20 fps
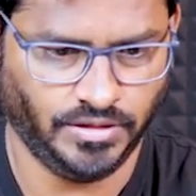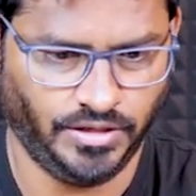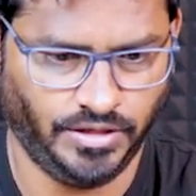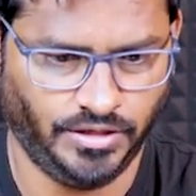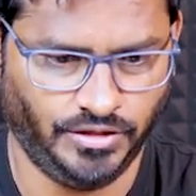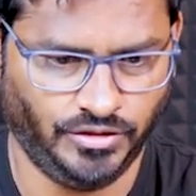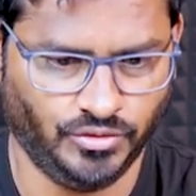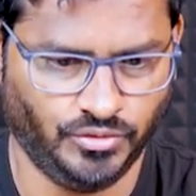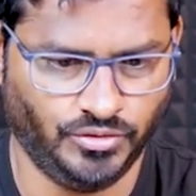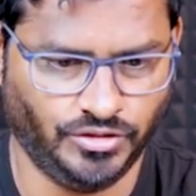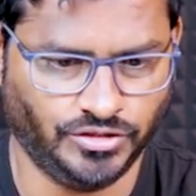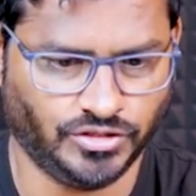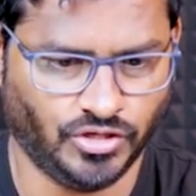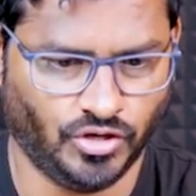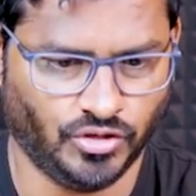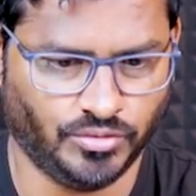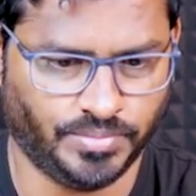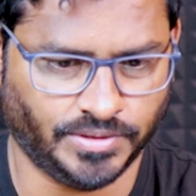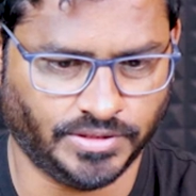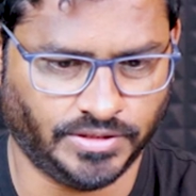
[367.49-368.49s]
into
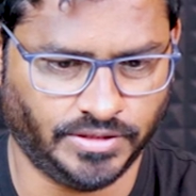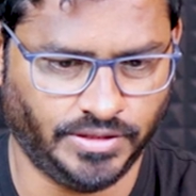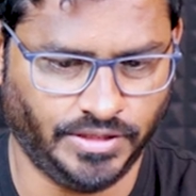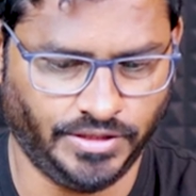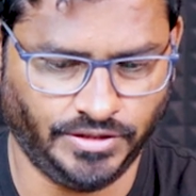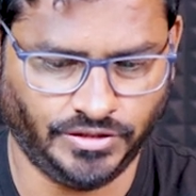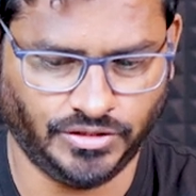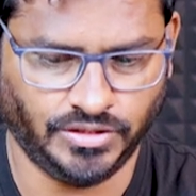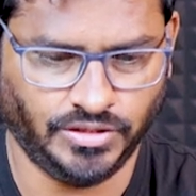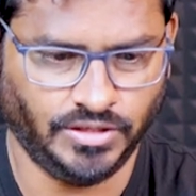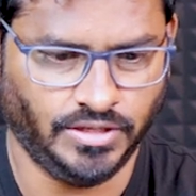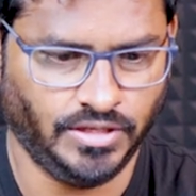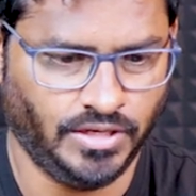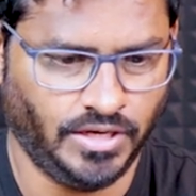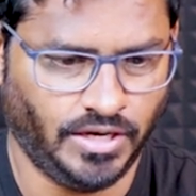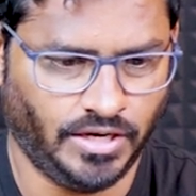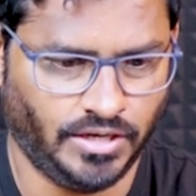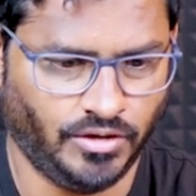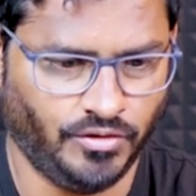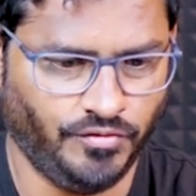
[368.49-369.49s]
discount percentage.
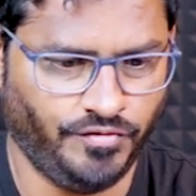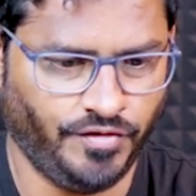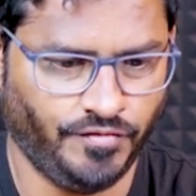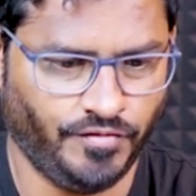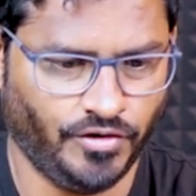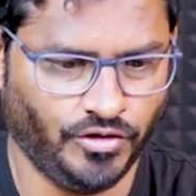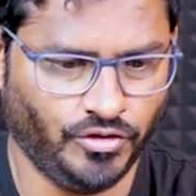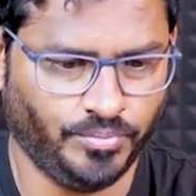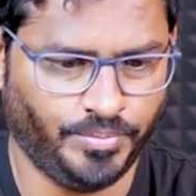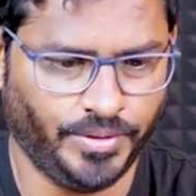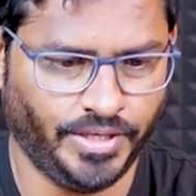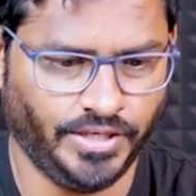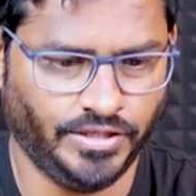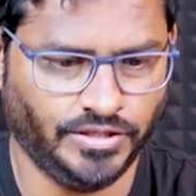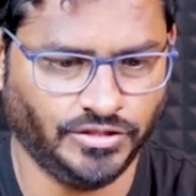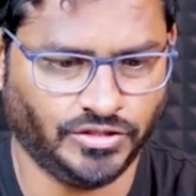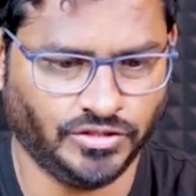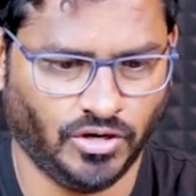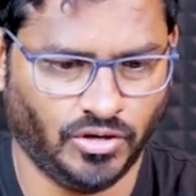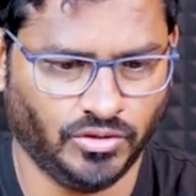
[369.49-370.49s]
Now if I want to print
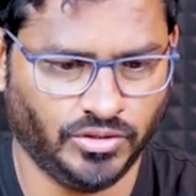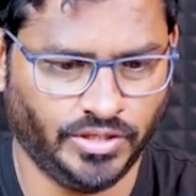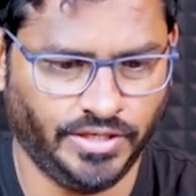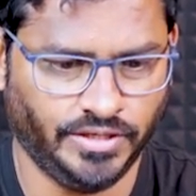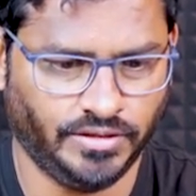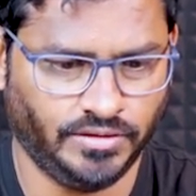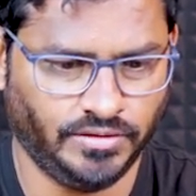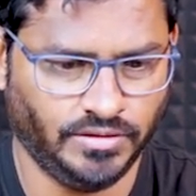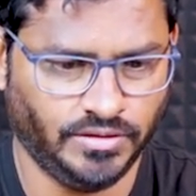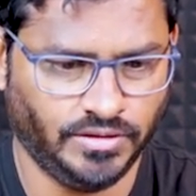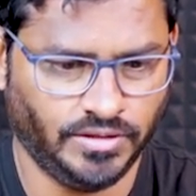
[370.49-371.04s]
discount here,